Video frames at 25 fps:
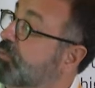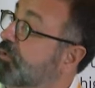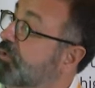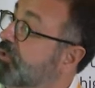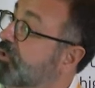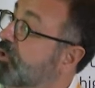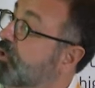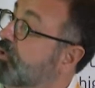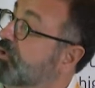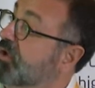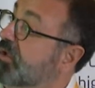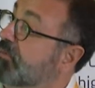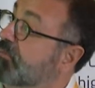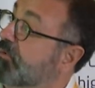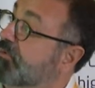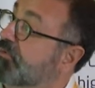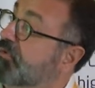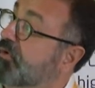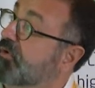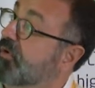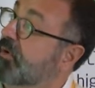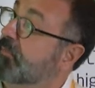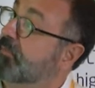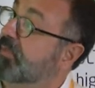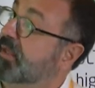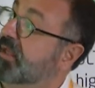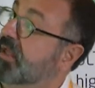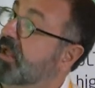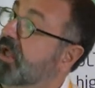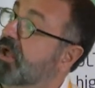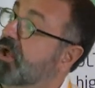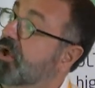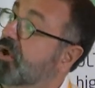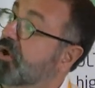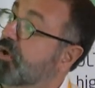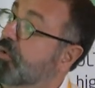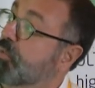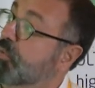with no chemotherapy,
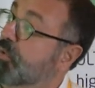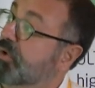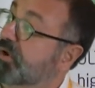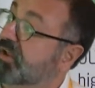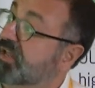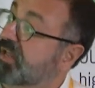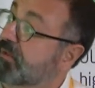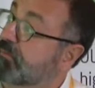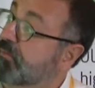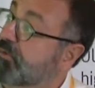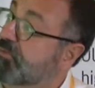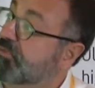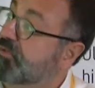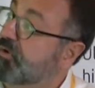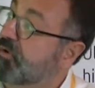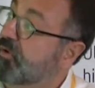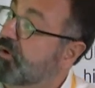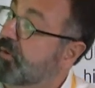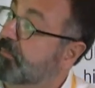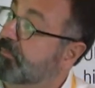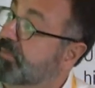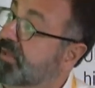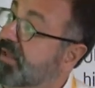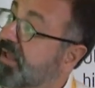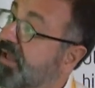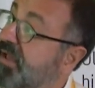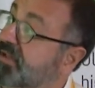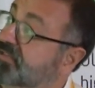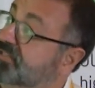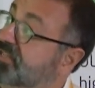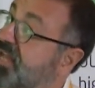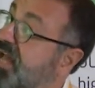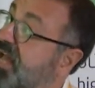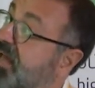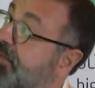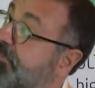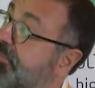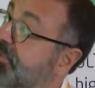where chemotherapy has
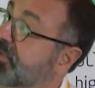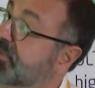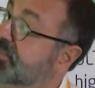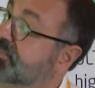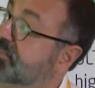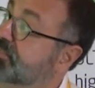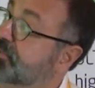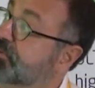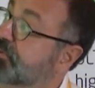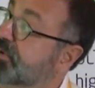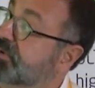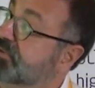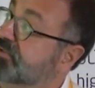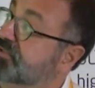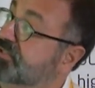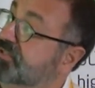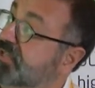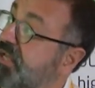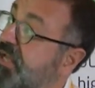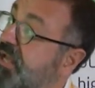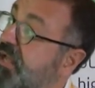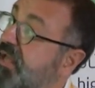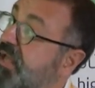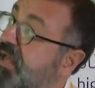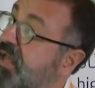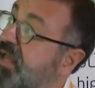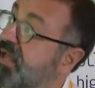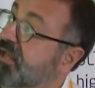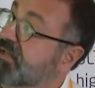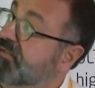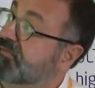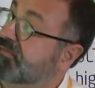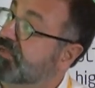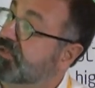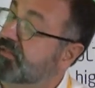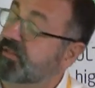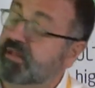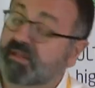happened, as you can see,
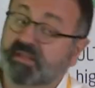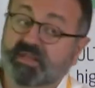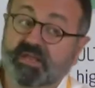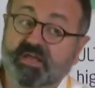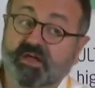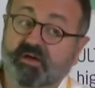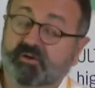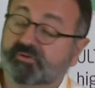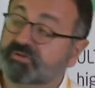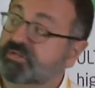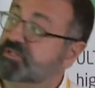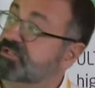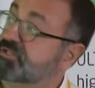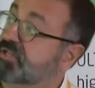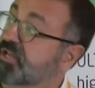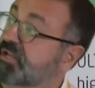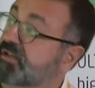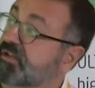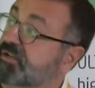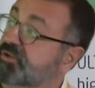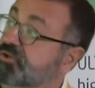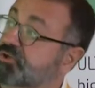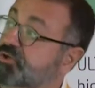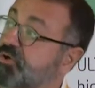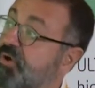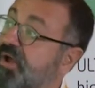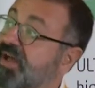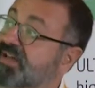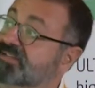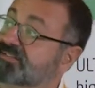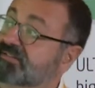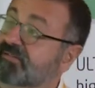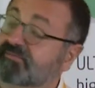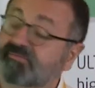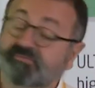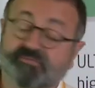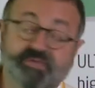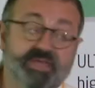the DDRD signature
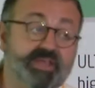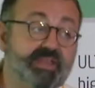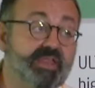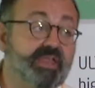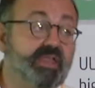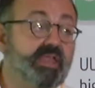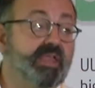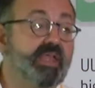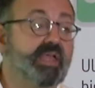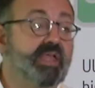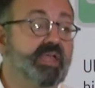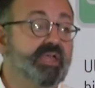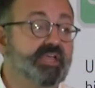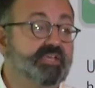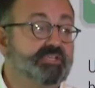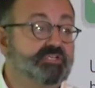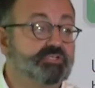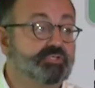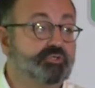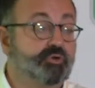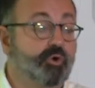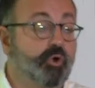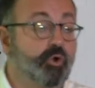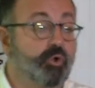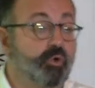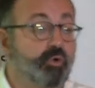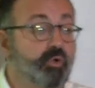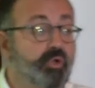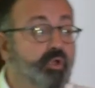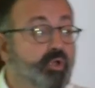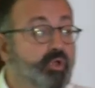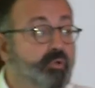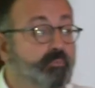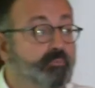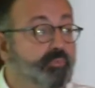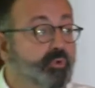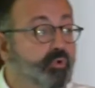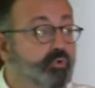has a very strong
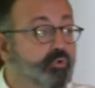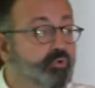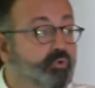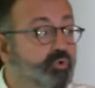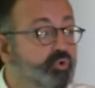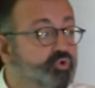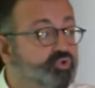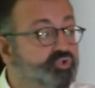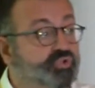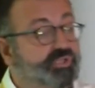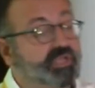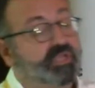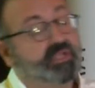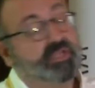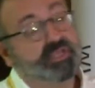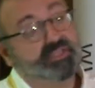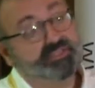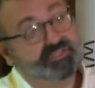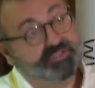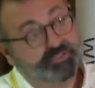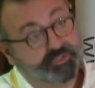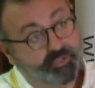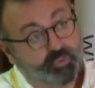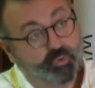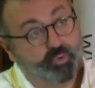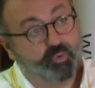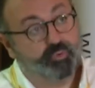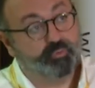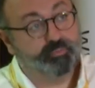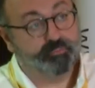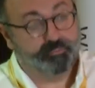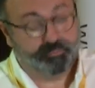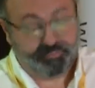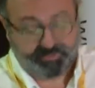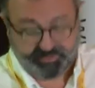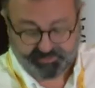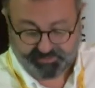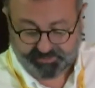prognostic
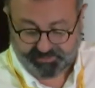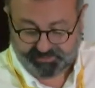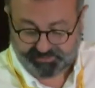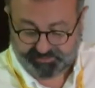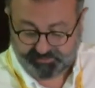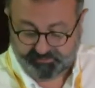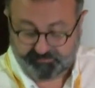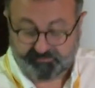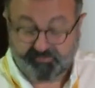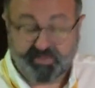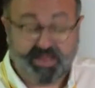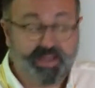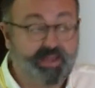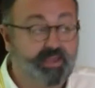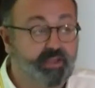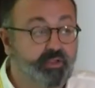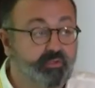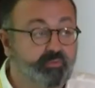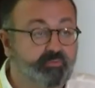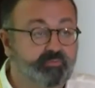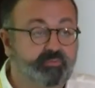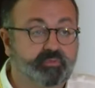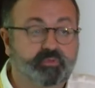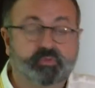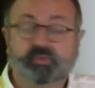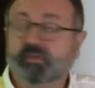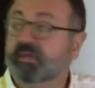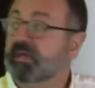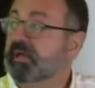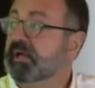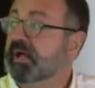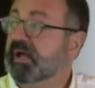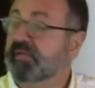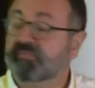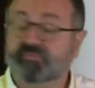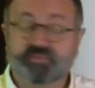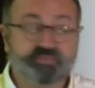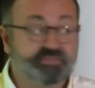stroke predictive value.
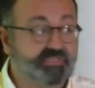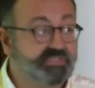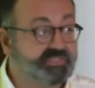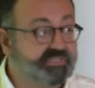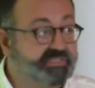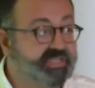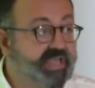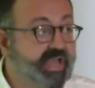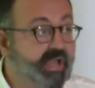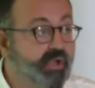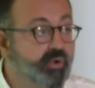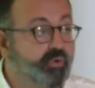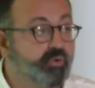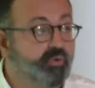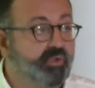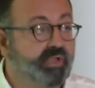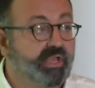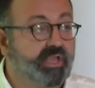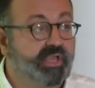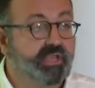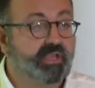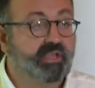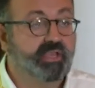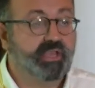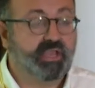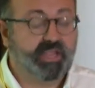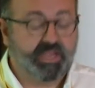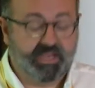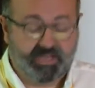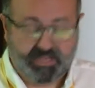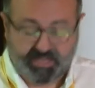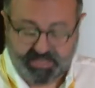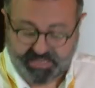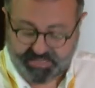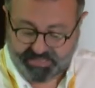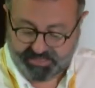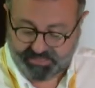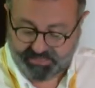And this is now
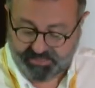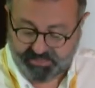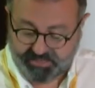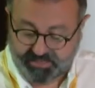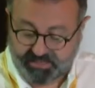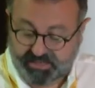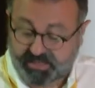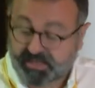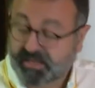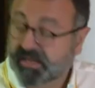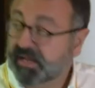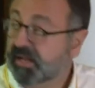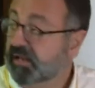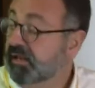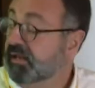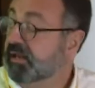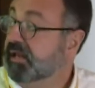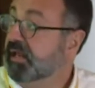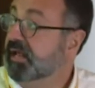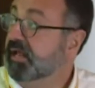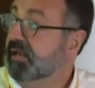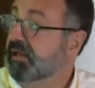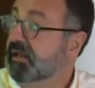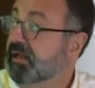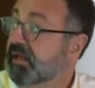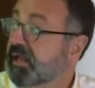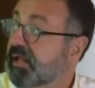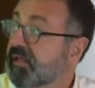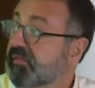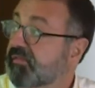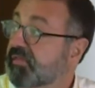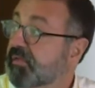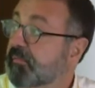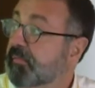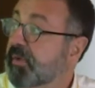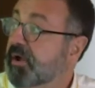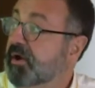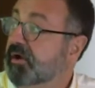in
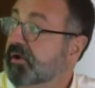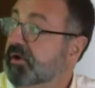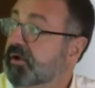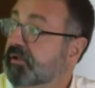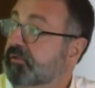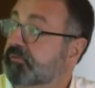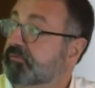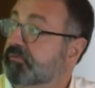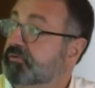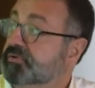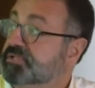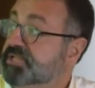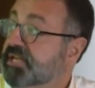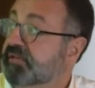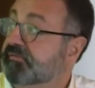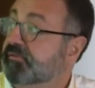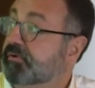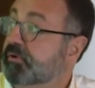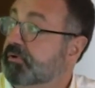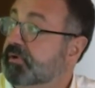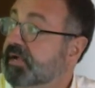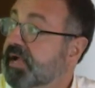the market for several